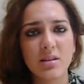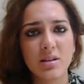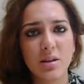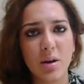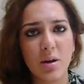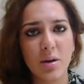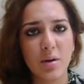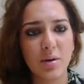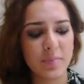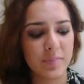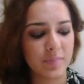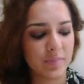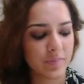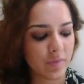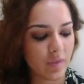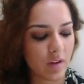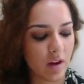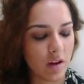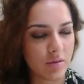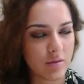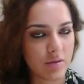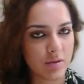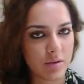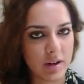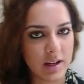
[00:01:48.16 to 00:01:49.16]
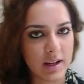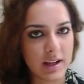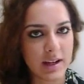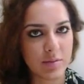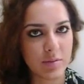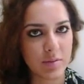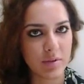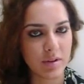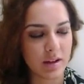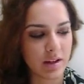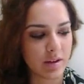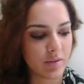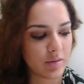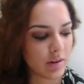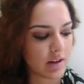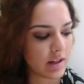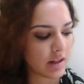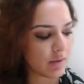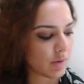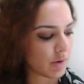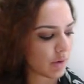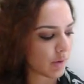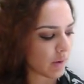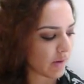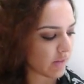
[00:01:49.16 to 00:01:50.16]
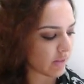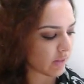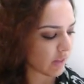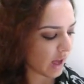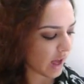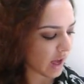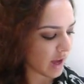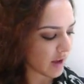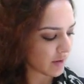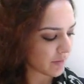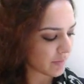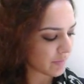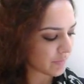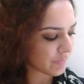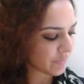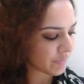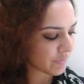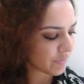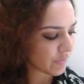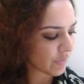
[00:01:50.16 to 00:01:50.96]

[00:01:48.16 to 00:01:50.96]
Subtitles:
So I really, really, really regret that.